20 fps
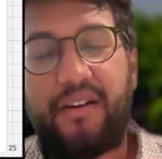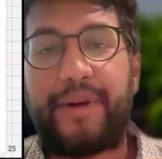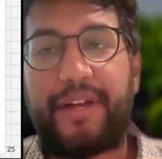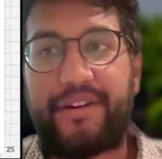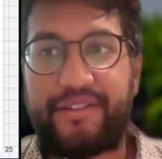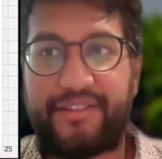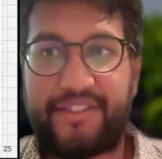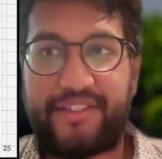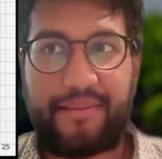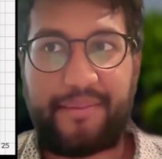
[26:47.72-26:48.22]
for
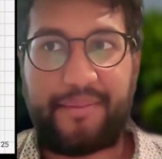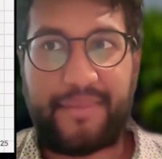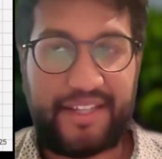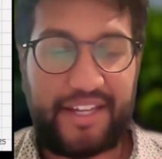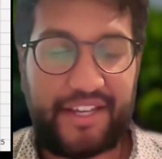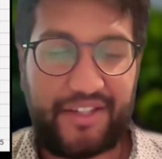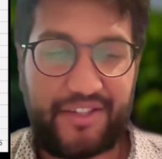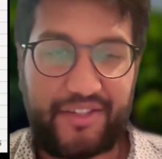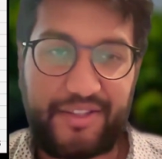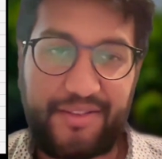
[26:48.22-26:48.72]
better
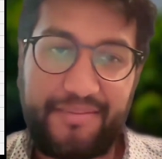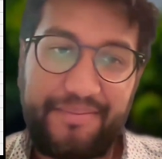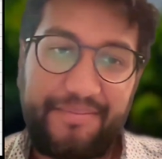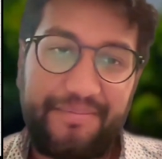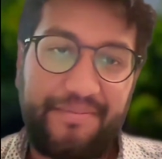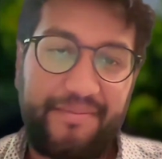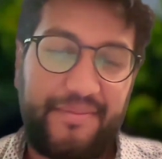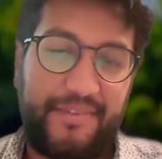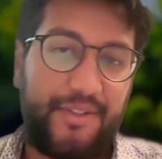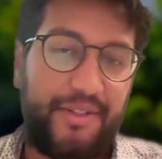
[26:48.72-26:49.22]

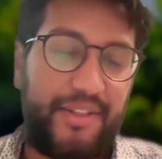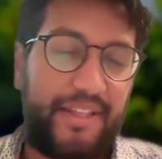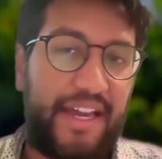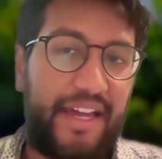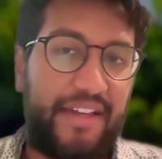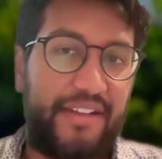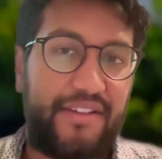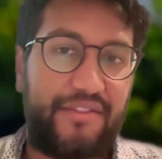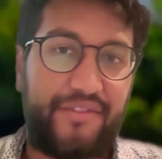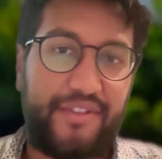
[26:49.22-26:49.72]
segmentation. So
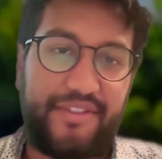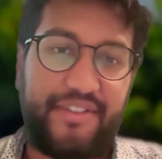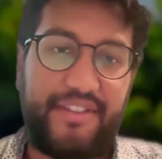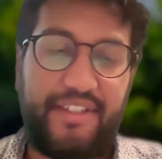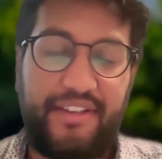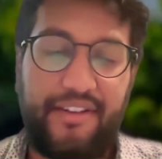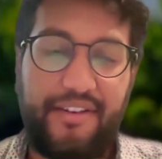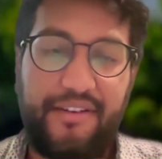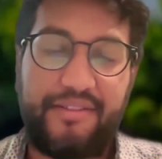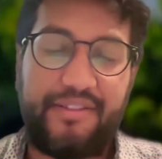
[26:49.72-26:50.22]
they had
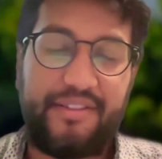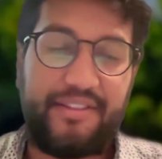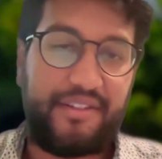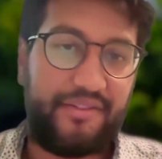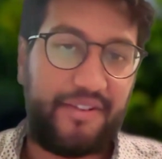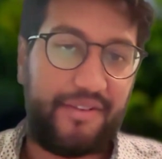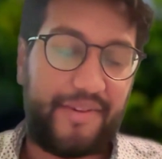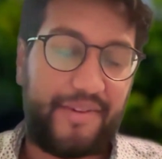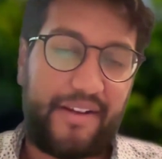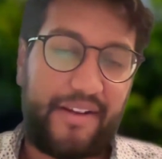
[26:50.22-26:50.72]
different CEOs
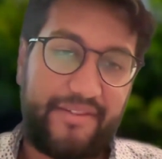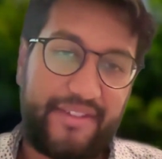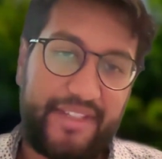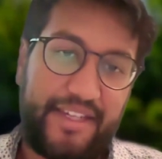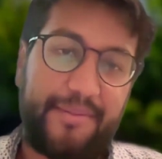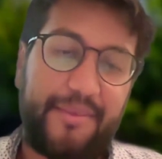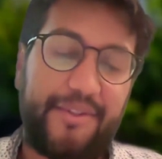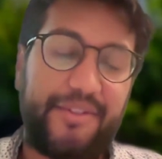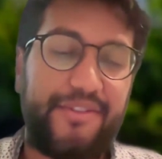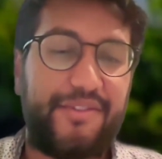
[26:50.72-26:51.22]
and different
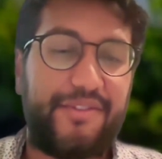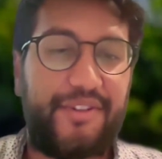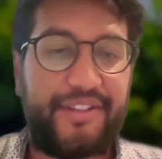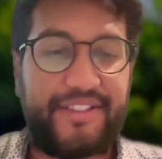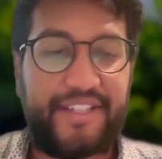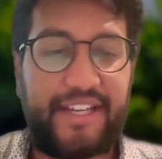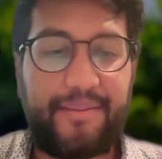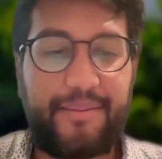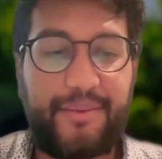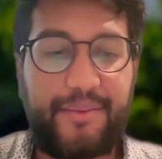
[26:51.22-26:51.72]
roundtables,
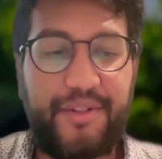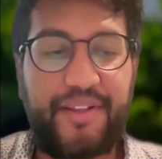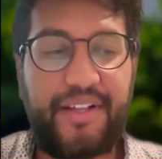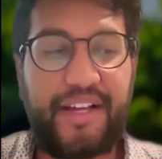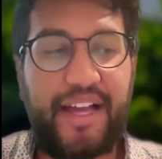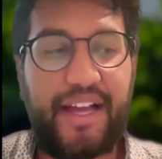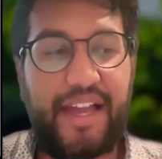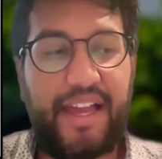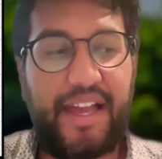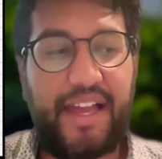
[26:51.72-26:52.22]
for
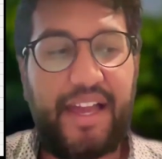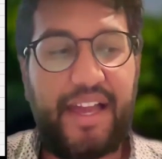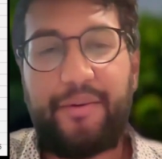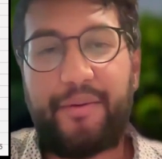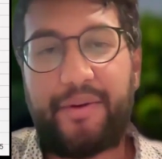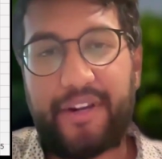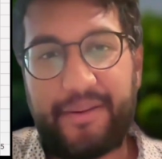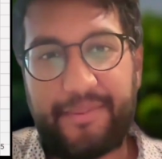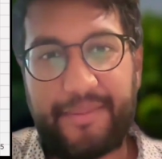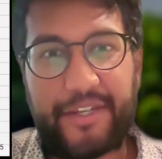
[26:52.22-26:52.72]
example,
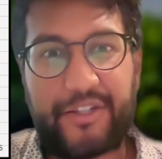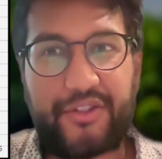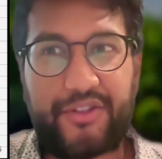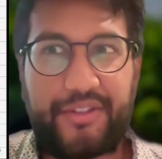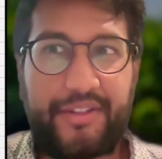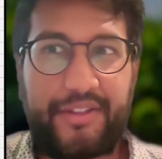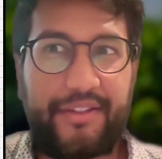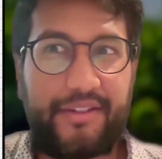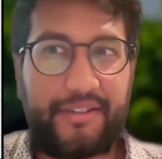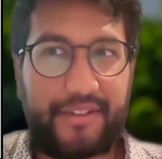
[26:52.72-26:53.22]
and we wanted to
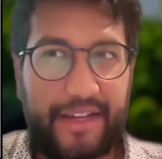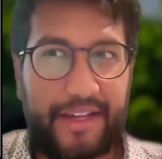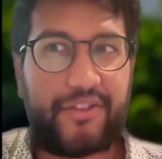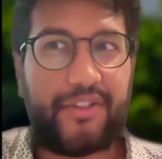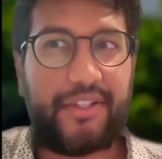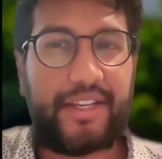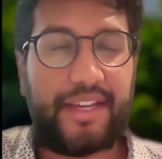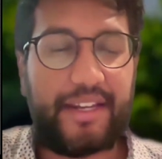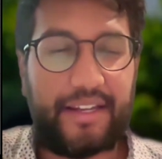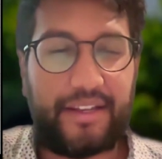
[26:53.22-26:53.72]
make sure that
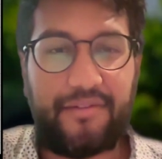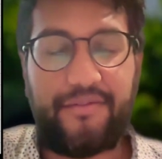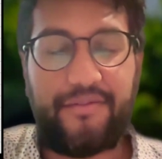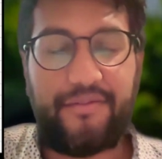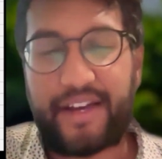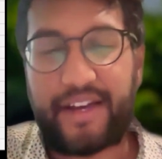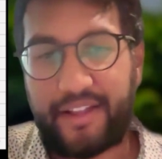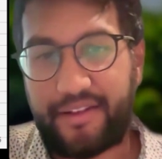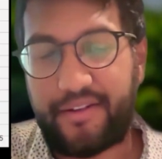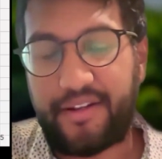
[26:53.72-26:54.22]
they're actually
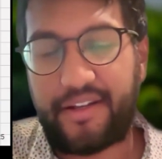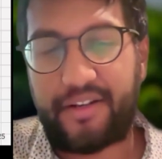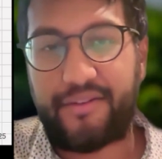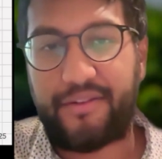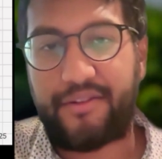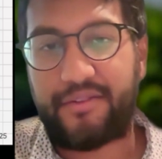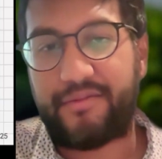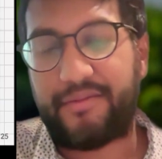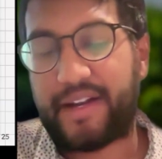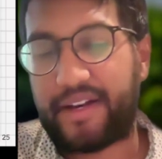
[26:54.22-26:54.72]
getting value
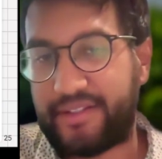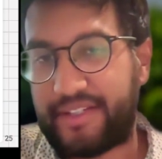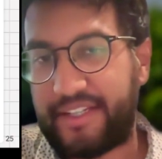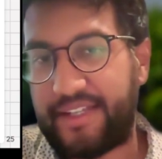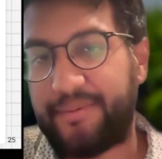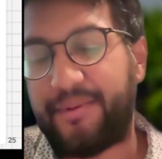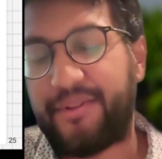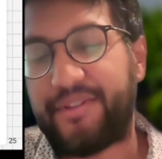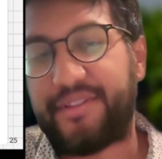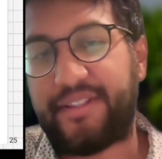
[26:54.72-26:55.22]
out of those
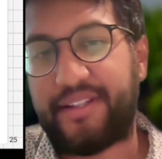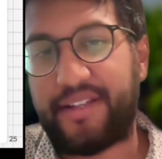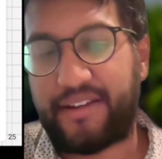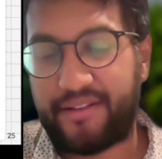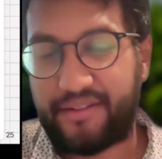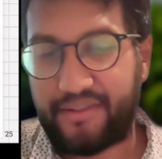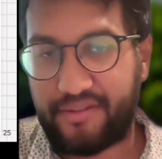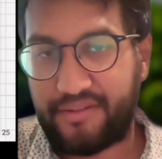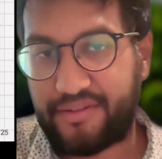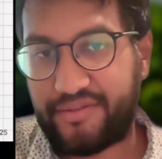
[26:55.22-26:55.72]
roundtables
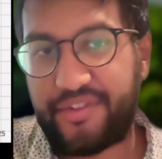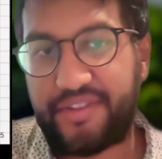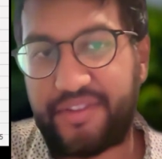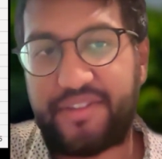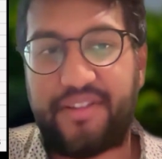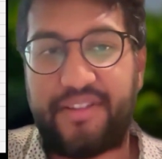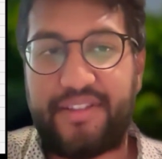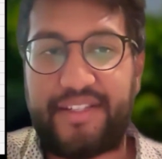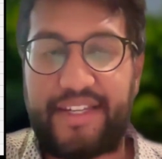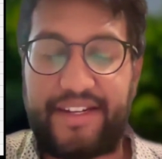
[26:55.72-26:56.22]
and out of those
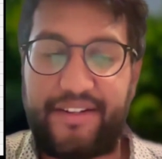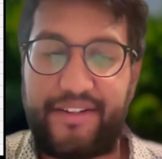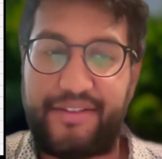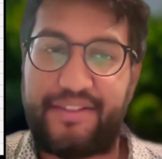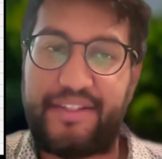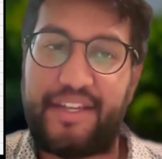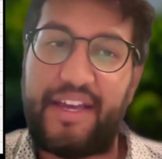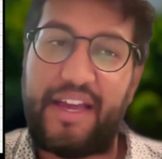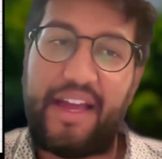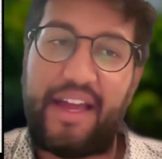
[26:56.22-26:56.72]

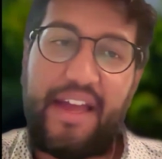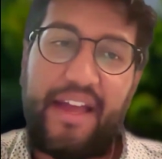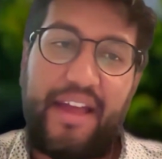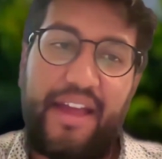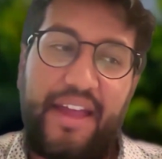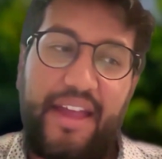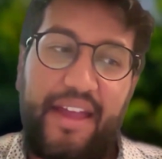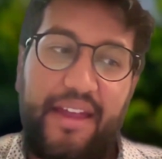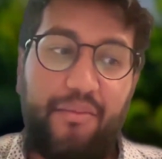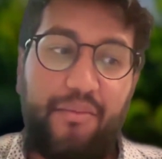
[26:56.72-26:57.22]
facilitators.
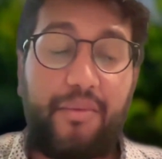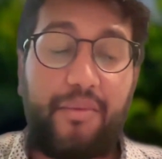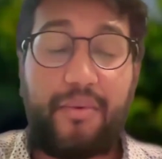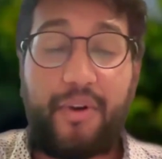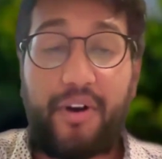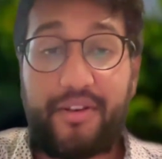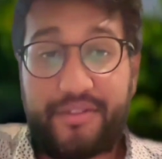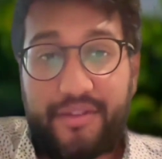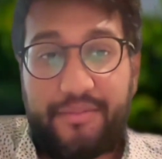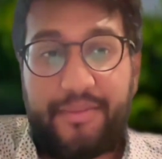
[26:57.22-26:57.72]

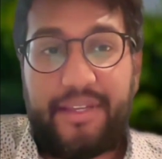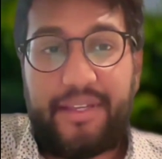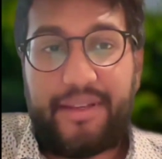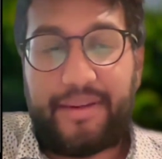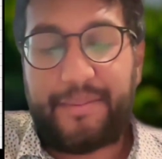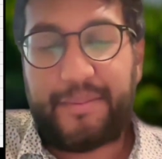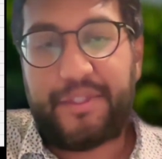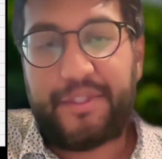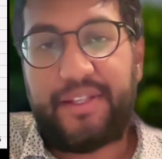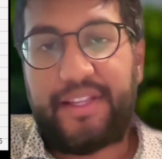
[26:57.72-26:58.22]
And also
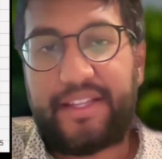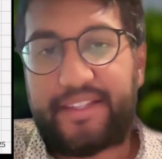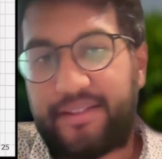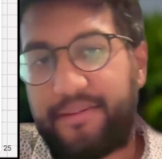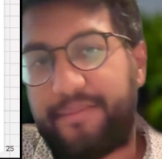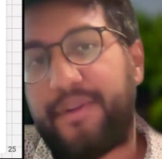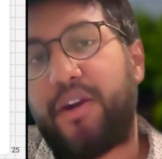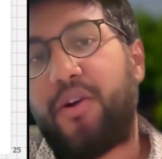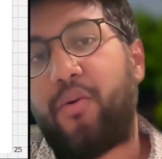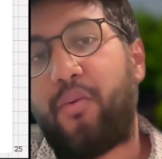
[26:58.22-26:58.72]
being able to
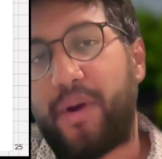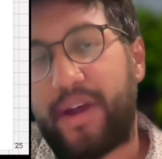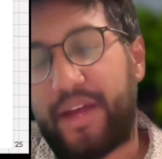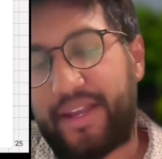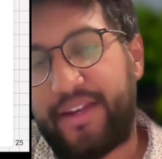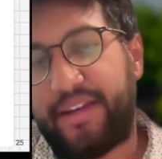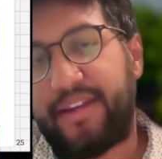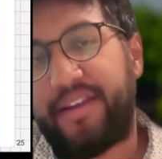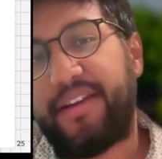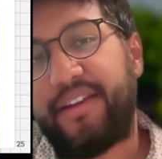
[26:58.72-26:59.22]
let them know
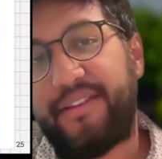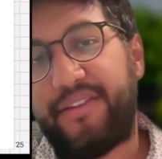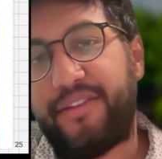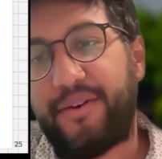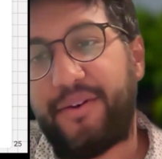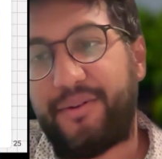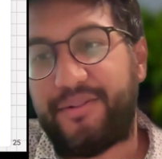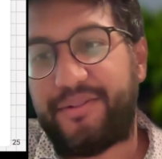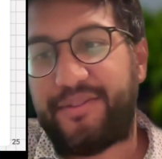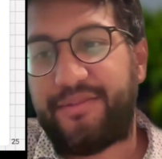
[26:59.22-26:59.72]
when
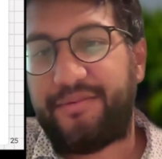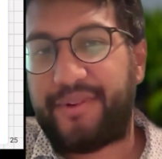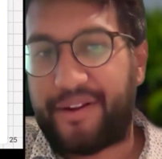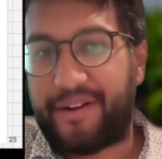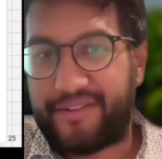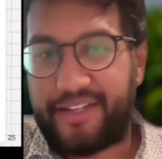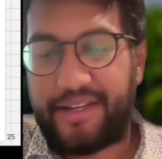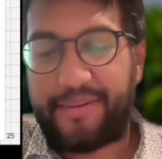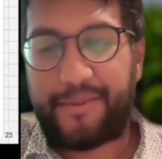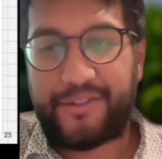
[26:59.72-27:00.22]
those
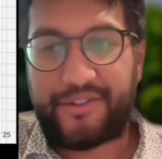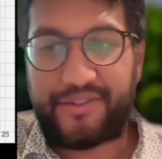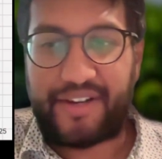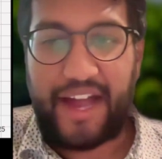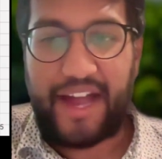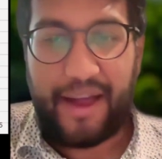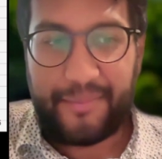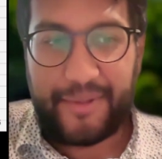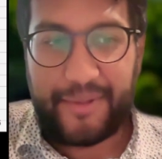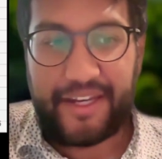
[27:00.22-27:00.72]

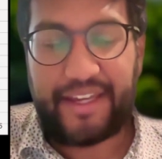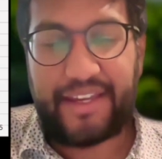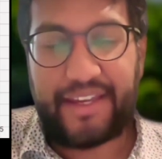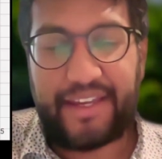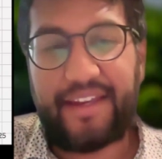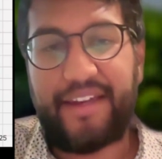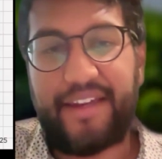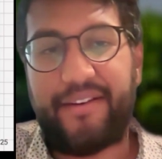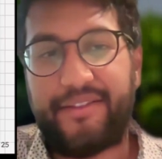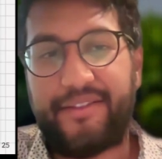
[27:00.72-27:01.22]
roundtables are
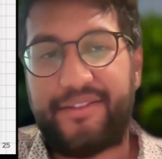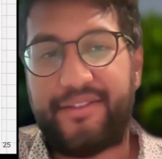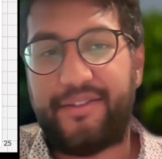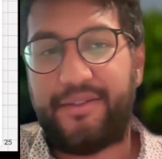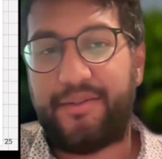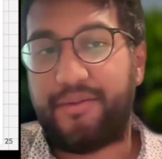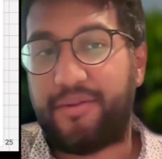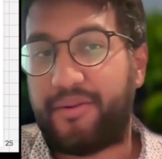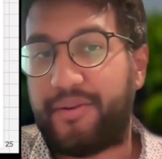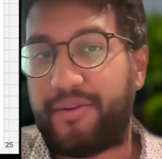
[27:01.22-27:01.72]
happening and
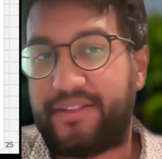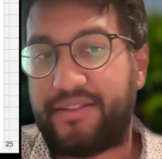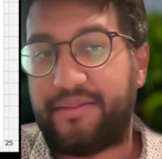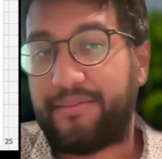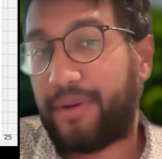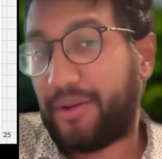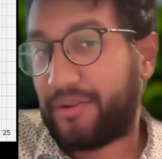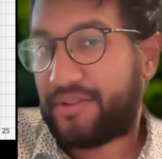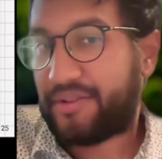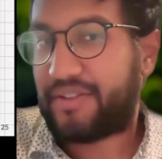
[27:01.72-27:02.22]
also
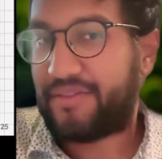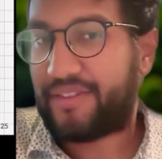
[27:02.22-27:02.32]
create some